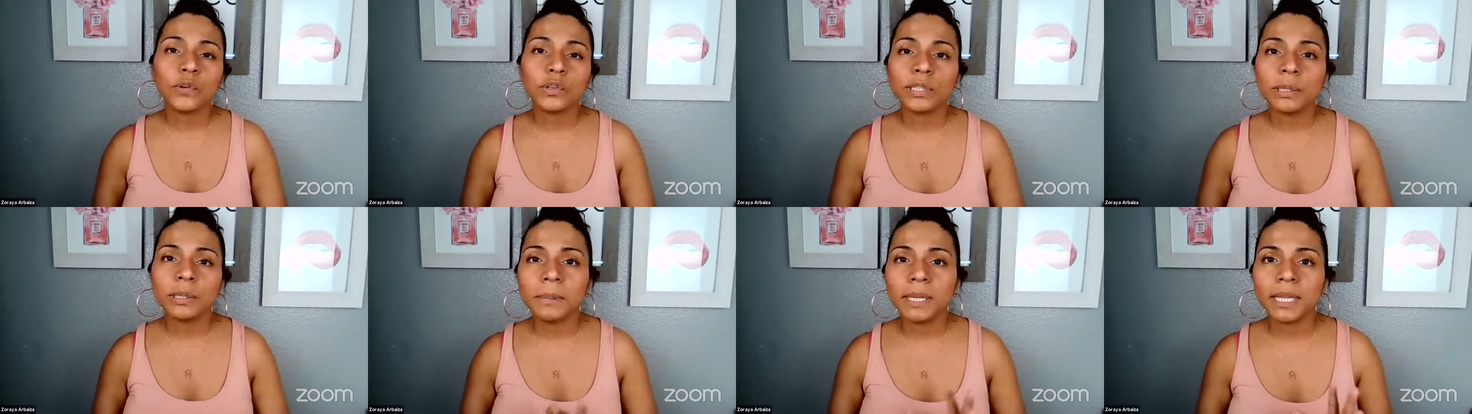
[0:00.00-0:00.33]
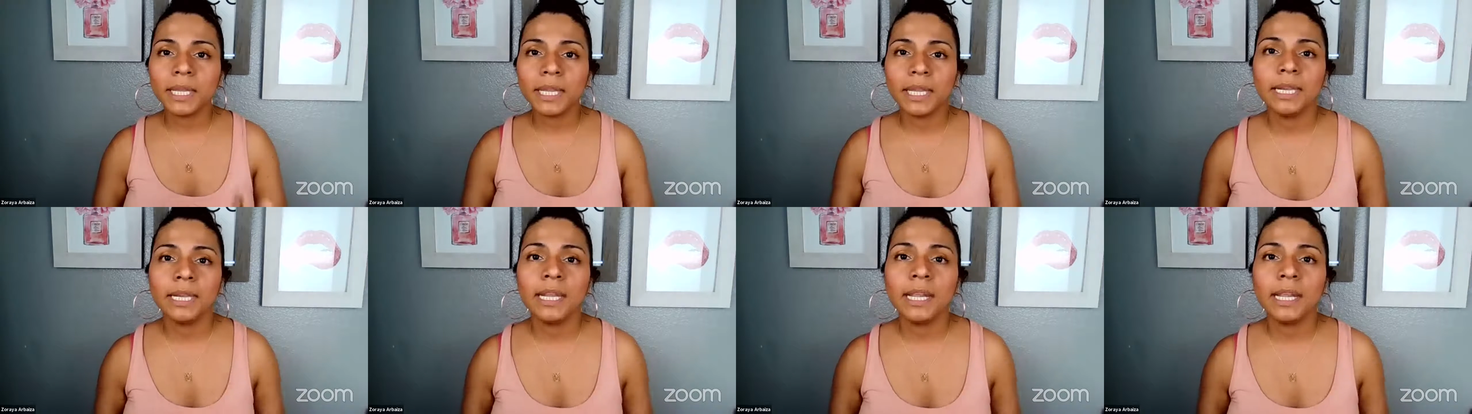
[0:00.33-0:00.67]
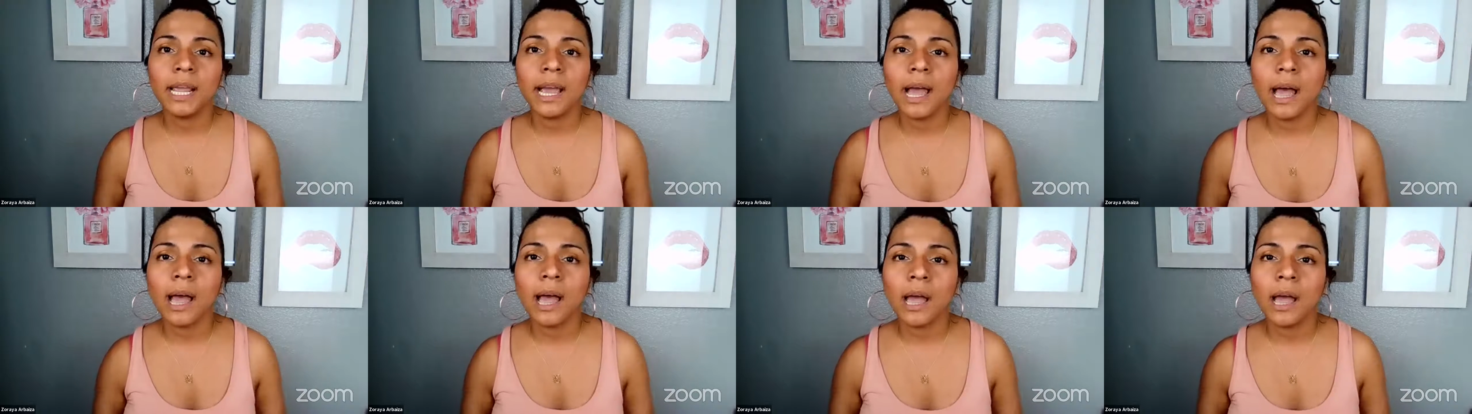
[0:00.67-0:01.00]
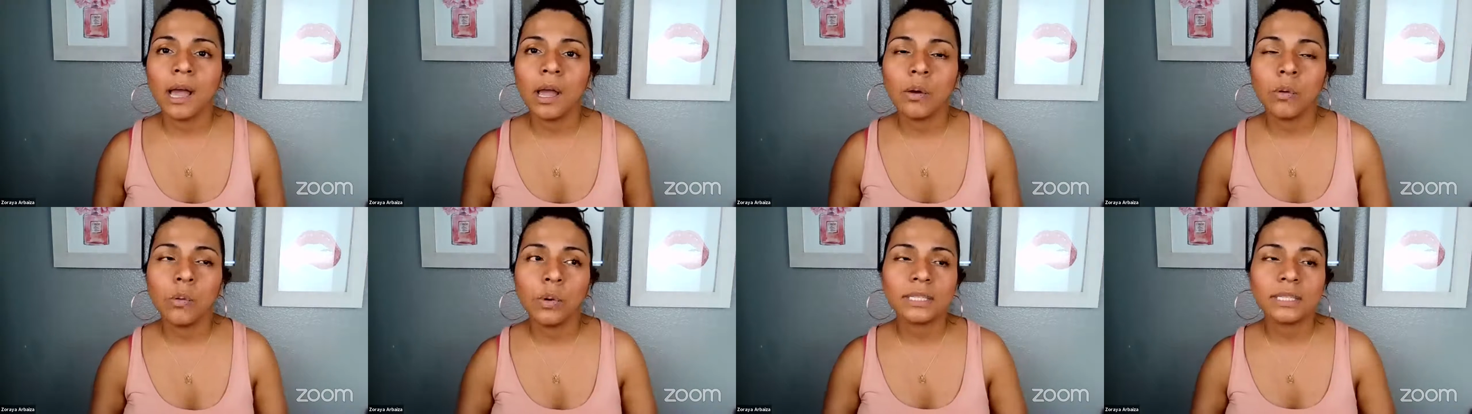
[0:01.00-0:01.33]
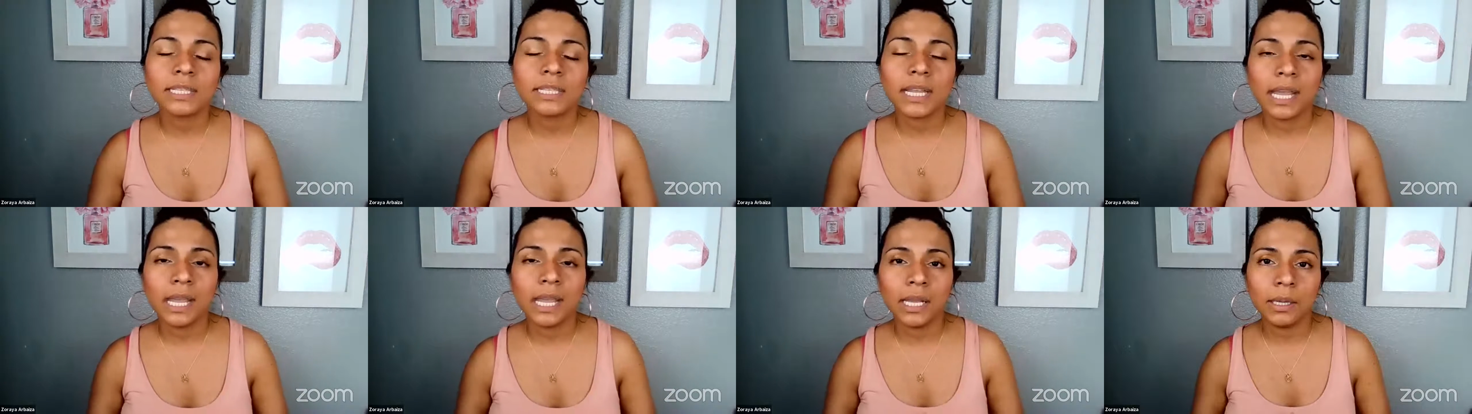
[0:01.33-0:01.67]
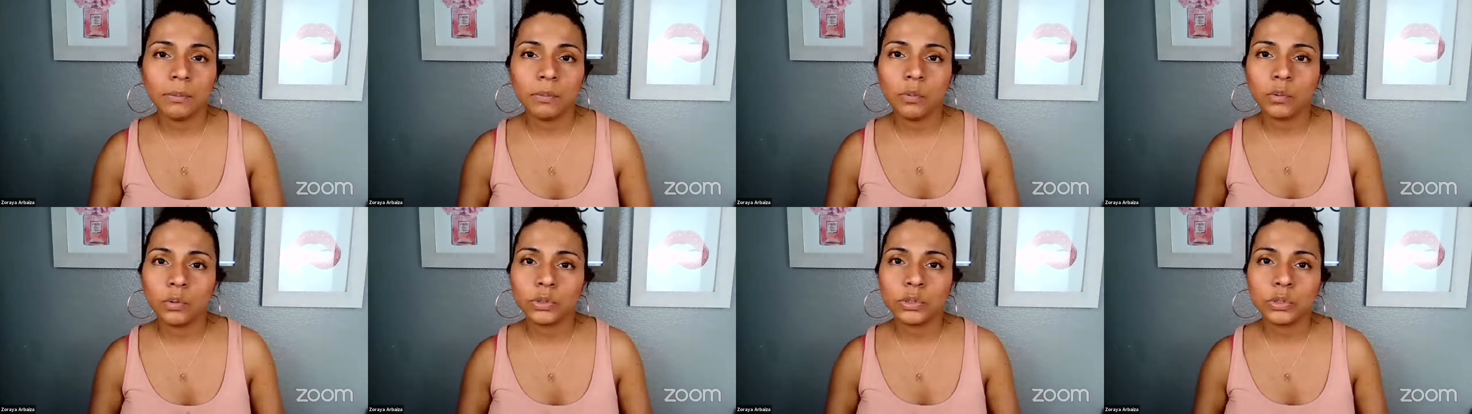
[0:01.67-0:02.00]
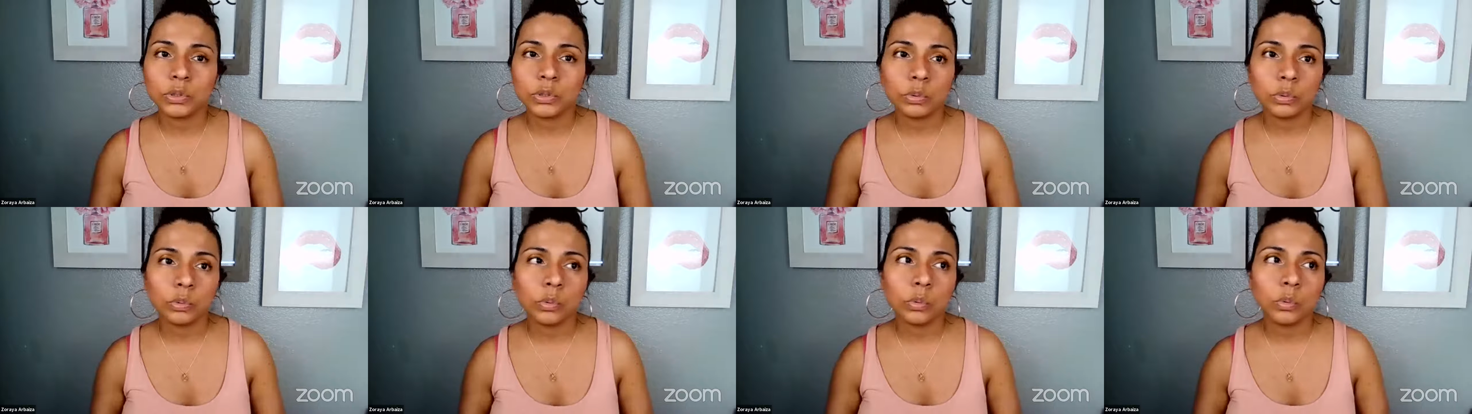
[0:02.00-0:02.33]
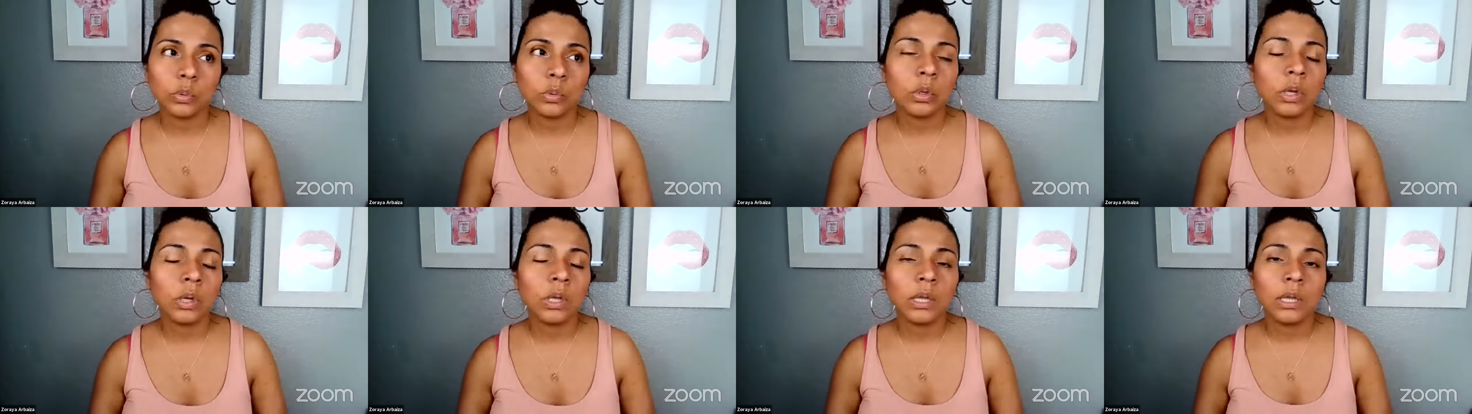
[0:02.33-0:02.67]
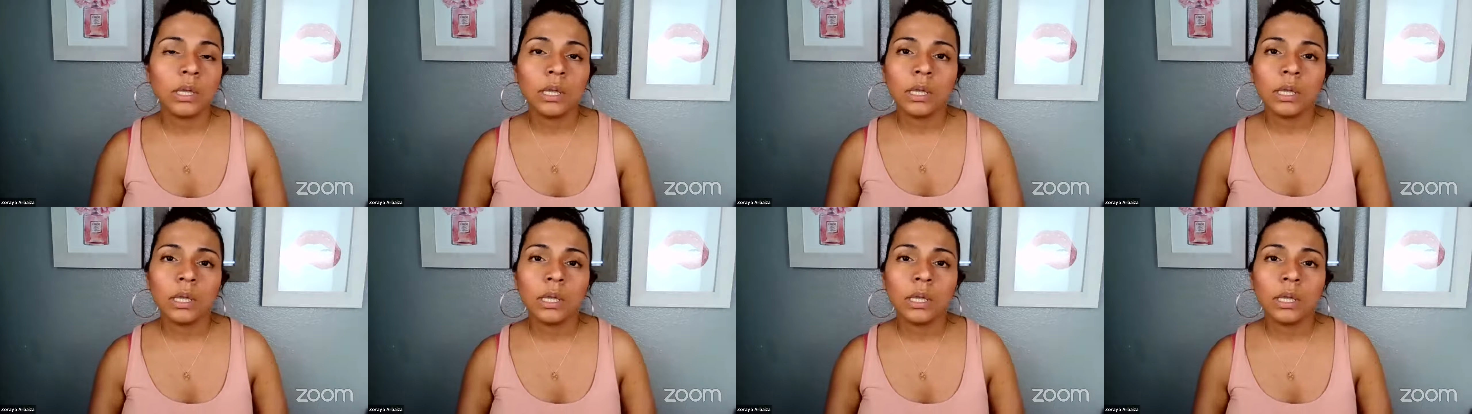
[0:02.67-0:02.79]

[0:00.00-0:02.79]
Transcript: From the beginning, I was able to